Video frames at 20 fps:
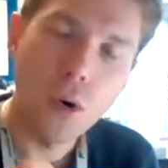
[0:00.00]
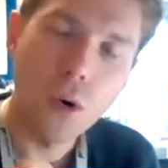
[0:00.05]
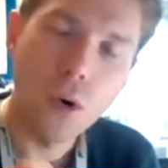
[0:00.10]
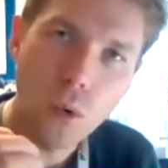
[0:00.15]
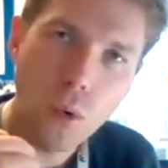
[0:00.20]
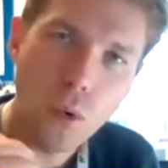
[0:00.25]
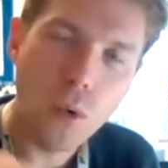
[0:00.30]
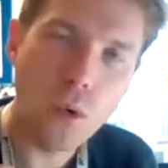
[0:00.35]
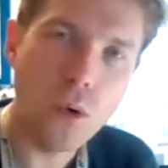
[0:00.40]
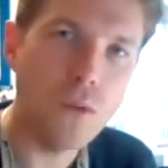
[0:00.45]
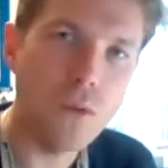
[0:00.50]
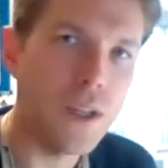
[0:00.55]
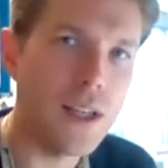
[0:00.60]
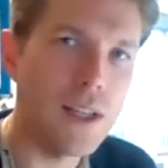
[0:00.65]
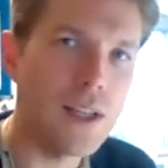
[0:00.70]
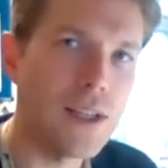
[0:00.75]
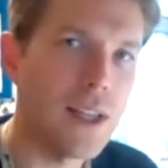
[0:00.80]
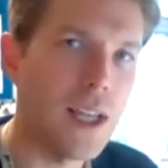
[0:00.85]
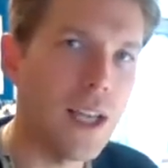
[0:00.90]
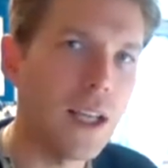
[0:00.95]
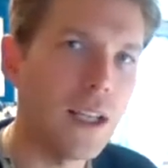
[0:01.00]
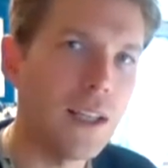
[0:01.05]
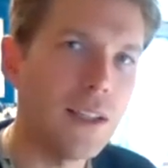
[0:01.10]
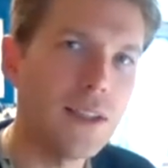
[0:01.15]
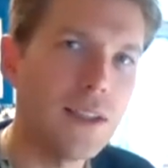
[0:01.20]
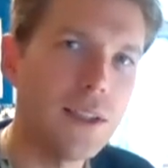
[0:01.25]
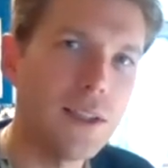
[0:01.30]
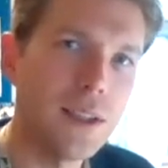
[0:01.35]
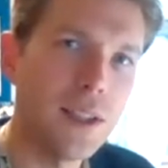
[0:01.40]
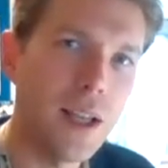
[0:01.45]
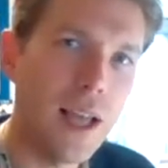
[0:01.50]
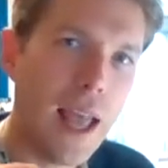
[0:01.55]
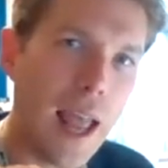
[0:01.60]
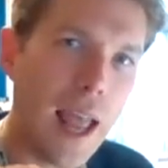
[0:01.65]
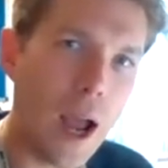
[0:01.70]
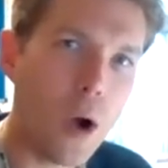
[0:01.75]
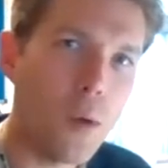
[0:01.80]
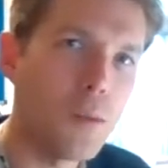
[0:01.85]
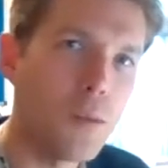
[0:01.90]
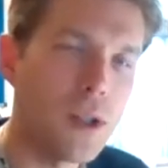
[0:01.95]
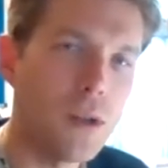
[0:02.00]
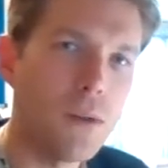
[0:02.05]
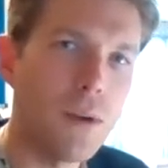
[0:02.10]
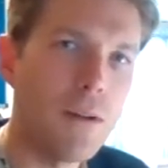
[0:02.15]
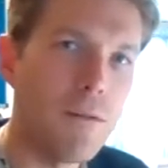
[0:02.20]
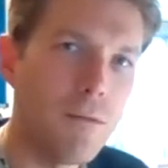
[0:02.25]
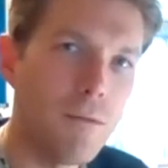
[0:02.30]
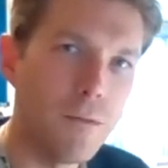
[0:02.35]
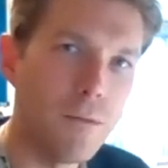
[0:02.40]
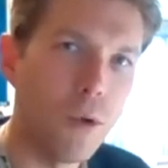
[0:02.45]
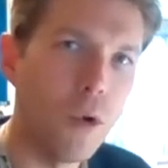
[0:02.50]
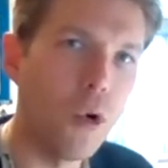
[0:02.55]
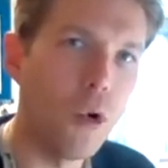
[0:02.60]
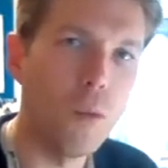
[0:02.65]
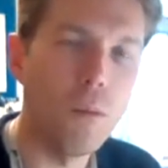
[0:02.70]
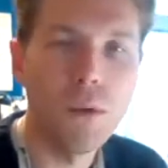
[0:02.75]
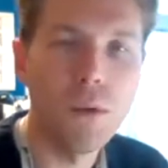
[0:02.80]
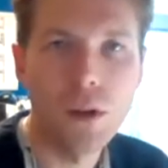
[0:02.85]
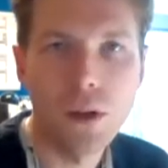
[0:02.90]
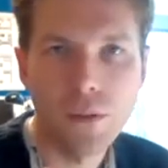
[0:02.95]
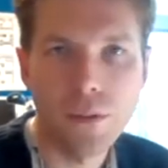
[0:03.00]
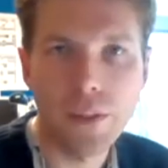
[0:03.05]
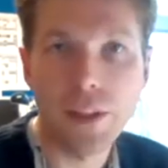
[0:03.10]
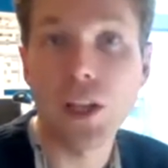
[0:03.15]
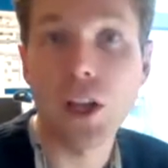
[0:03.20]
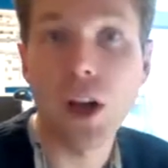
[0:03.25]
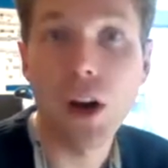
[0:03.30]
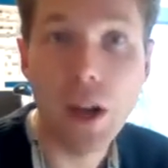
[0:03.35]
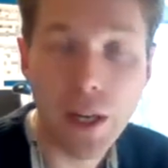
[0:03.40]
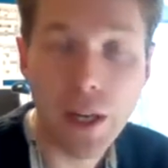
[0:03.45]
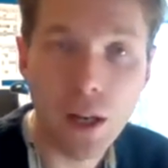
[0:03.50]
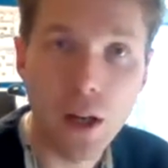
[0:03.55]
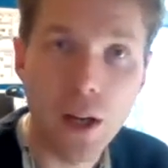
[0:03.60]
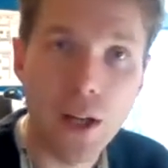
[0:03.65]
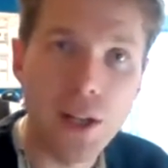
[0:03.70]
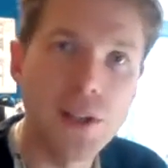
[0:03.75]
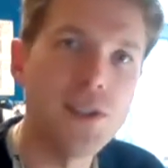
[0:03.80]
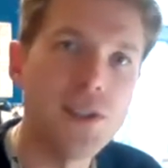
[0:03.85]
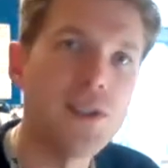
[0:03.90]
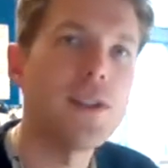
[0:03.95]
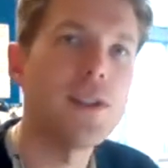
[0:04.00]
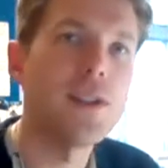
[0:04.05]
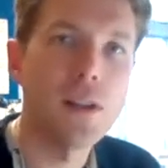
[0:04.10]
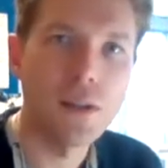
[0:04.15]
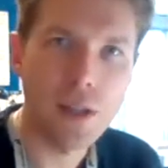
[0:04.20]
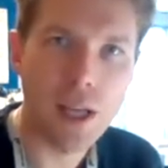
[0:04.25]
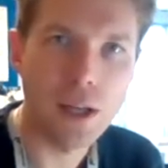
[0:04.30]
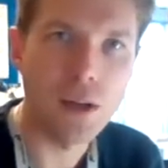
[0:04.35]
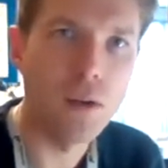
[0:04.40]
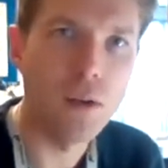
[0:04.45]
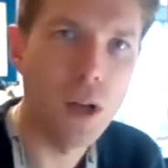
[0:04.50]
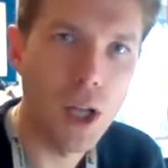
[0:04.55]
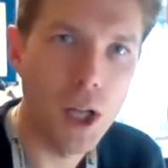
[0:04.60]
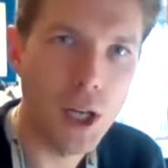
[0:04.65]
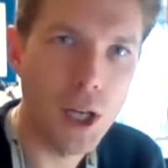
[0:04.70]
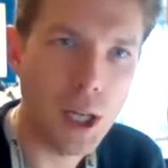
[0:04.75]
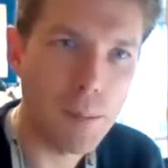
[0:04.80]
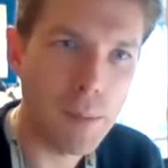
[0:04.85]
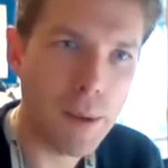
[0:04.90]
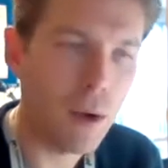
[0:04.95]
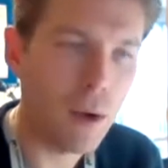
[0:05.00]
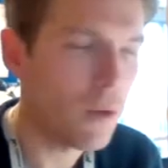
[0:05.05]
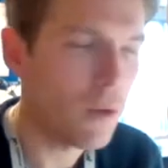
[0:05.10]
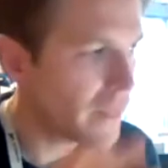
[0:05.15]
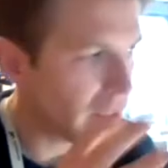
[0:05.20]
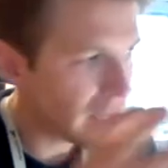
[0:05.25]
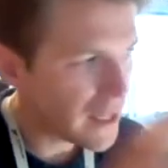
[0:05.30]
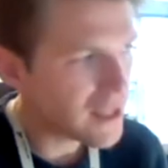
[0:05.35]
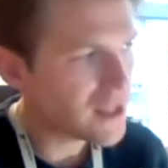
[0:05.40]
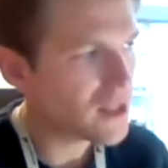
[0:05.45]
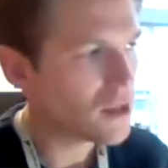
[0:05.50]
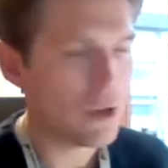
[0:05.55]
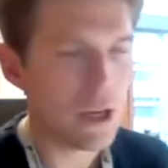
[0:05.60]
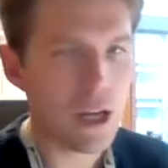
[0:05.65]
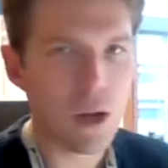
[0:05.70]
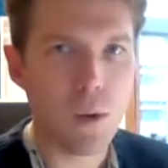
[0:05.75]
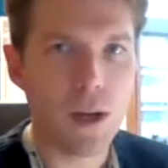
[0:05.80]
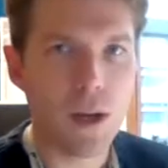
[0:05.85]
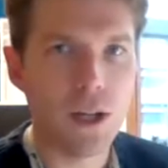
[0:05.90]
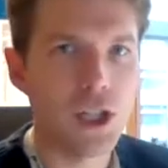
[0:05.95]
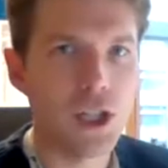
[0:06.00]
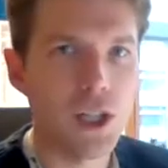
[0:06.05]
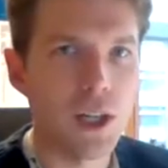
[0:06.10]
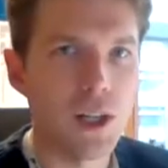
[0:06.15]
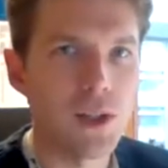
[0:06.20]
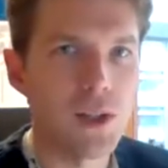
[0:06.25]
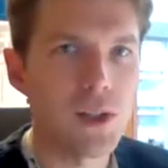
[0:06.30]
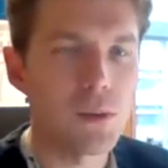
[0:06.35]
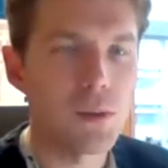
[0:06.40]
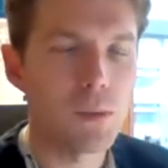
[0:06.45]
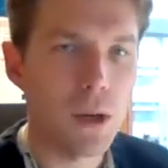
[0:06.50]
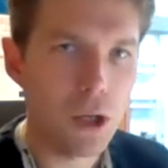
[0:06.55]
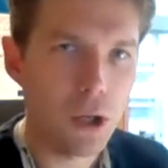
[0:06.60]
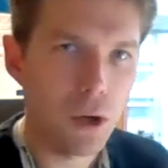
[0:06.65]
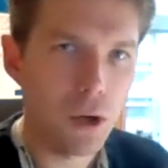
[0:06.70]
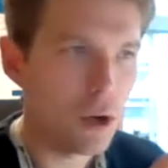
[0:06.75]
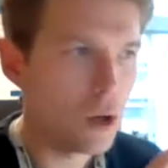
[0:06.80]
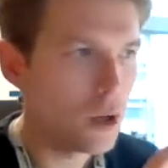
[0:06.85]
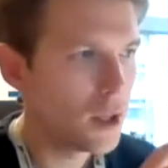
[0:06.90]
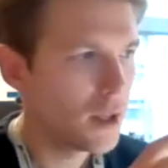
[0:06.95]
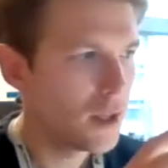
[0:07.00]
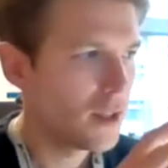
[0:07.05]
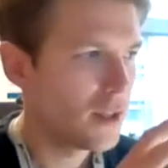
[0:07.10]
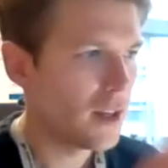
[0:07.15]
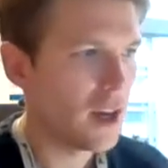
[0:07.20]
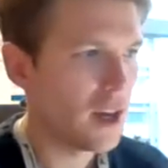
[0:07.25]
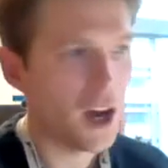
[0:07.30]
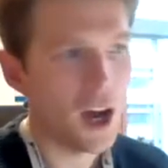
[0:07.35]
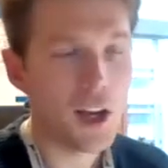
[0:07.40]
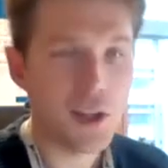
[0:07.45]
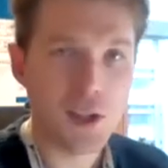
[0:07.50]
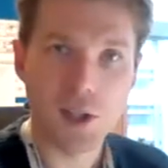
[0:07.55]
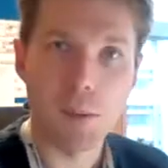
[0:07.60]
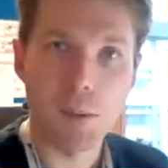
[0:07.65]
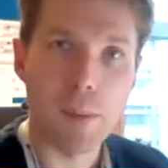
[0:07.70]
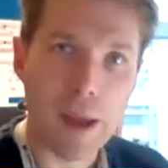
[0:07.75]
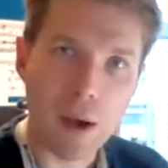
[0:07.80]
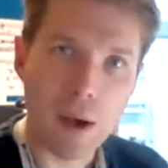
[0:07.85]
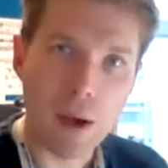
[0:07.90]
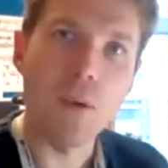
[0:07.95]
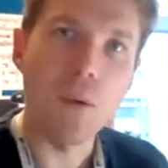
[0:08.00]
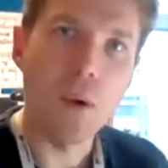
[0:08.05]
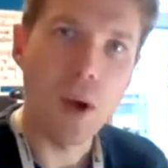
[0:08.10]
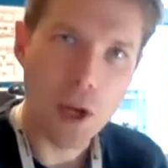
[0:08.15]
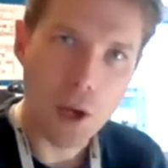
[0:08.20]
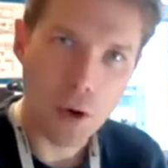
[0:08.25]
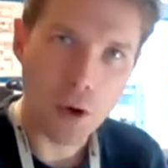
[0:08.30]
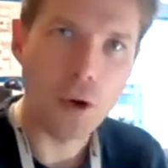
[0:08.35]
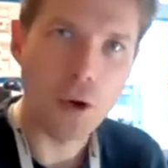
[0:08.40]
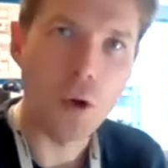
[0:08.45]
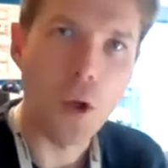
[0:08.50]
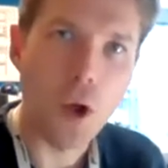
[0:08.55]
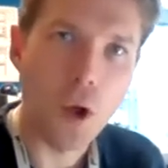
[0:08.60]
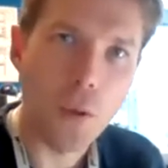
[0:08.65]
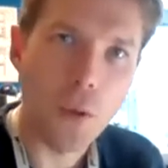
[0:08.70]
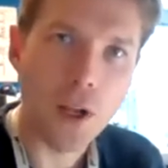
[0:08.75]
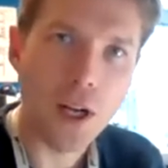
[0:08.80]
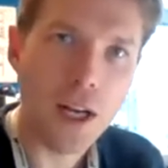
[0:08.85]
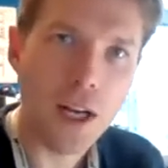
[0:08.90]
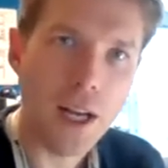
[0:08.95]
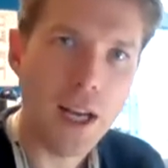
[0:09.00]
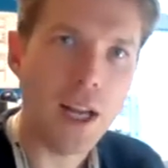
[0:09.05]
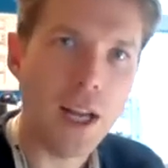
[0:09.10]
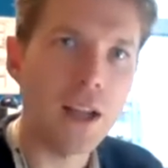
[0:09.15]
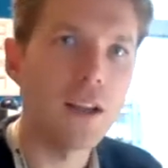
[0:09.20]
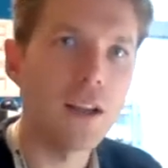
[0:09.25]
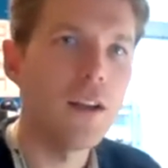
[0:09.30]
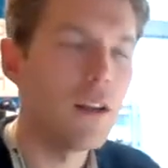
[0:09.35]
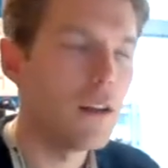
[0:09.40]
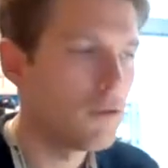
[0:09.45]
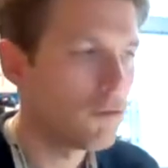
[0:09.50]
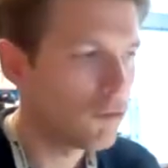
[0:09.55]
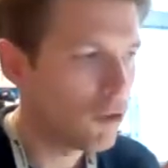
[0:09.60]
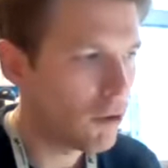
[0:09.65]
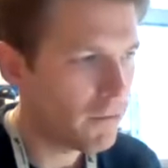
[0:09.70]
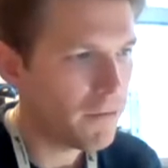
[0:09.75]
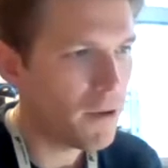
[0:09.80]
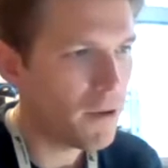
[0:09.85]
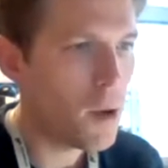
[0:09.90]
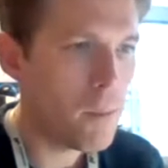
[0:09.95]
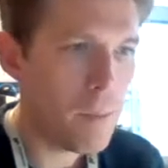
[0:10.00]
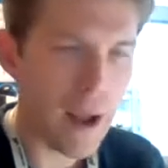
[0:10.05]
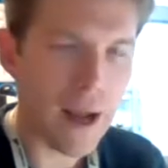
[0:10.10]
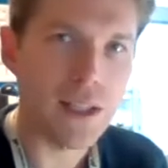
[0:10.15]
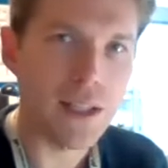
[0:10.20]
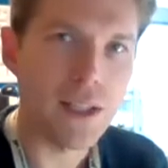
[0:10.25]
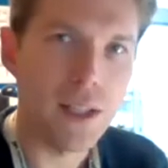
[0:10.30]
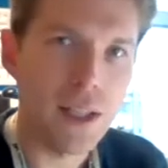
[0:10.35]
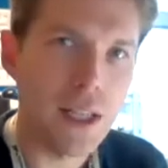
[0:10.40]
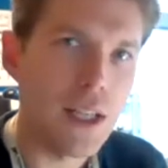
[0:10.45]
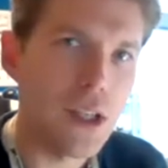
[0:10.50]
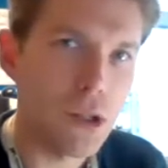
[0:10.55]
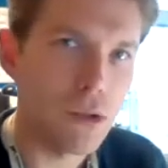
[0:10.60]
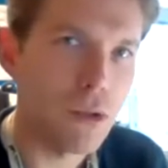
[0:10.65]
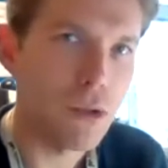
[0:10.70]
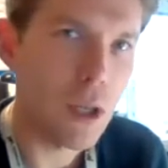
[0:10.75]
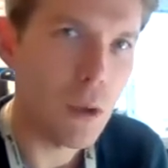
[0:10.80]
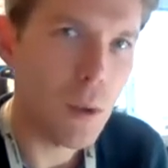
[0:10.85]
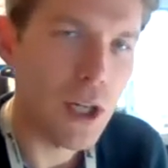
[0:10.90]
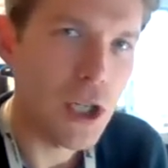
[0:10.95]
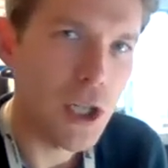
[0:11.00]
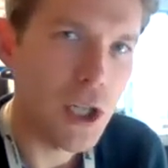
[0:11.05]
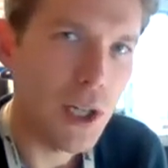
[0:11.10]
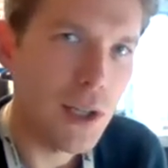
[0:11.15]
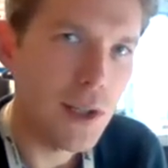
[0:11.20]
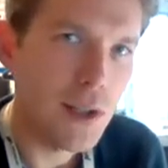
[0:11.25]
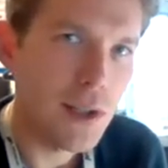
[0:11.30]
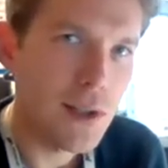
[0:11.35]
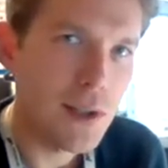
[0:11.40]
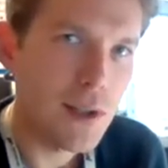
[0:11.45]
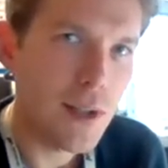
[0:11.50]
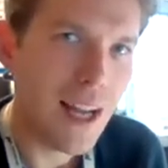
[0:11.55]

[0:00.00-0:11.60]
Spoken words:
All of these things help to inform the guidelines that you're learning about. And these 3 questions, when you're asked about and you're on the clinic, refer back to these 3 questions.